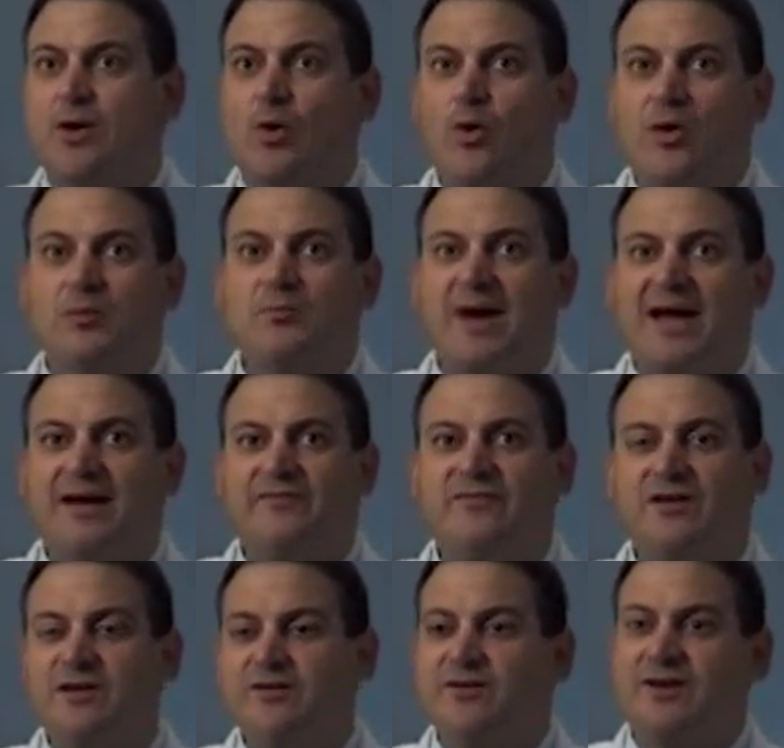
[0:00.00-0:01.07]
or it might have
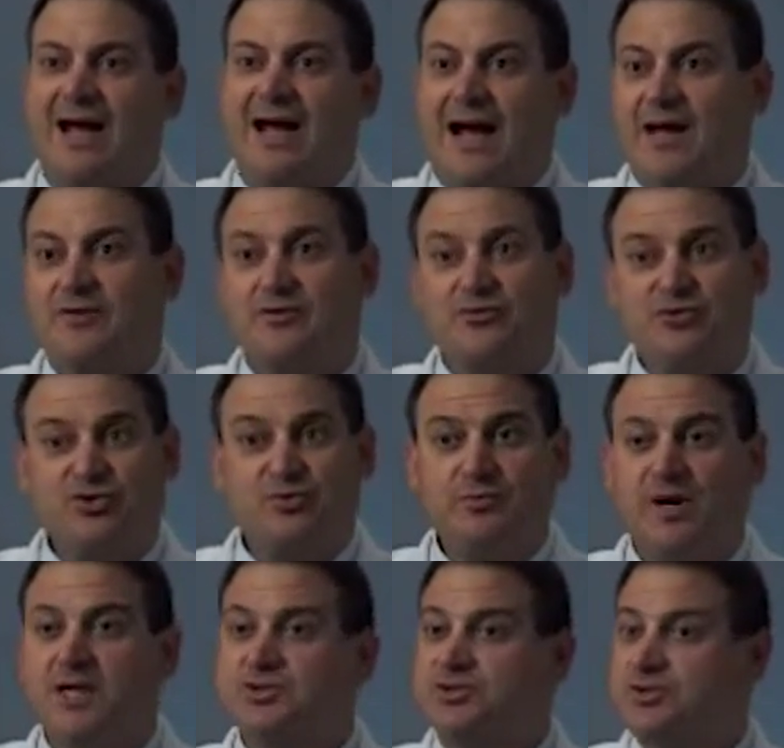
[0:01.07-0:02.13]
delivered either too
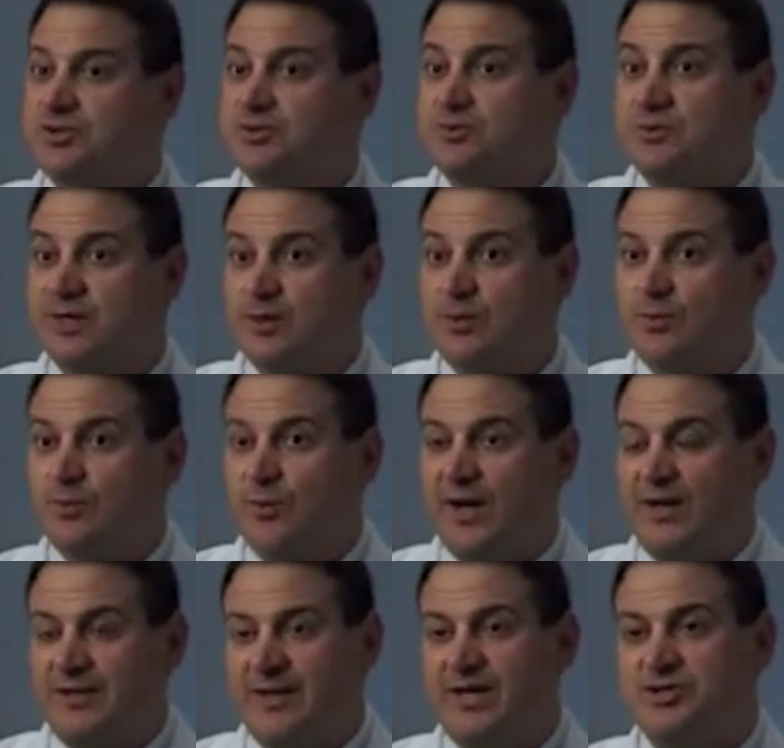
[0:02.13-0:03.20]
much or too little
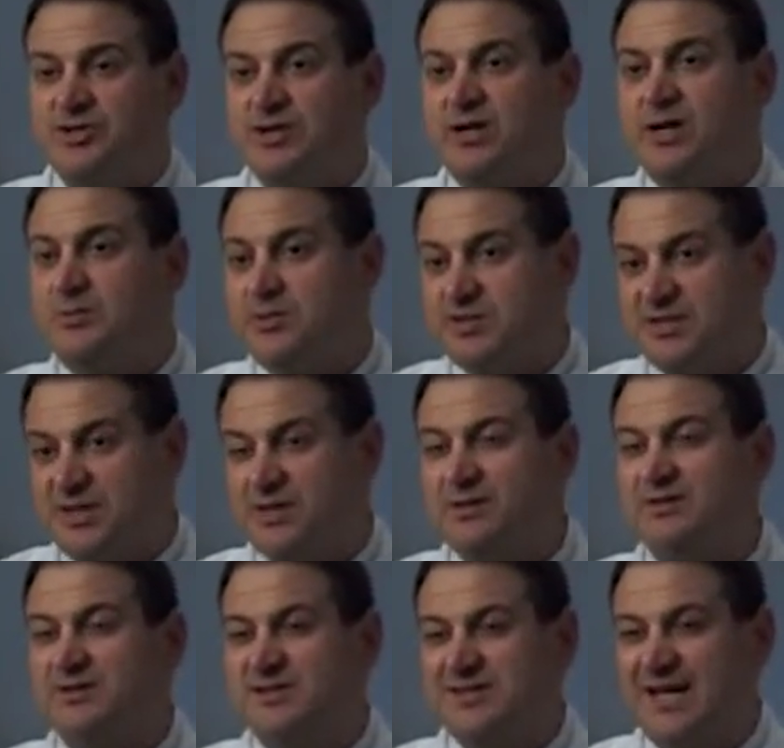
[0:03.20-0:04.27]
radiation in a particular
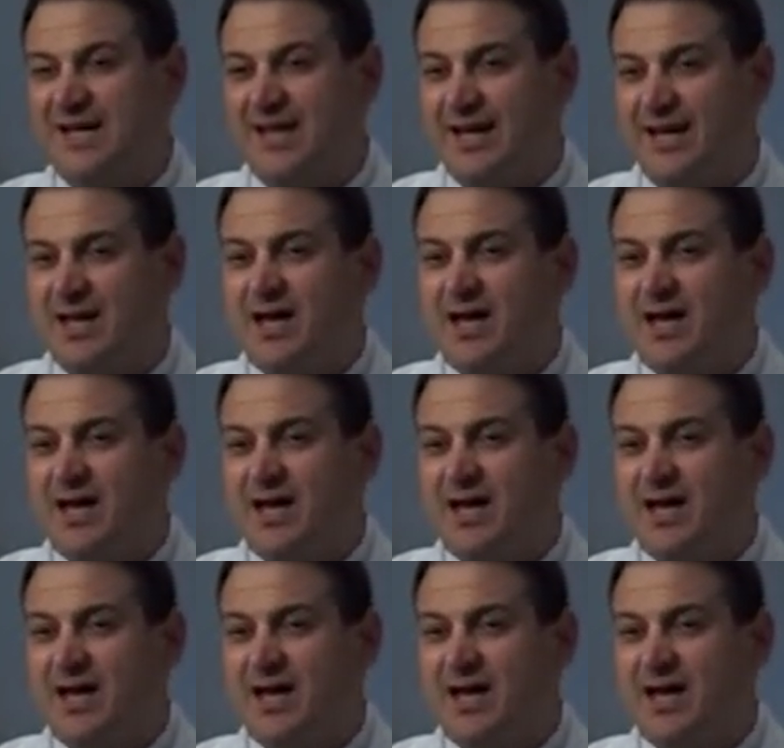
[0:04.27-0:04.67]
setting.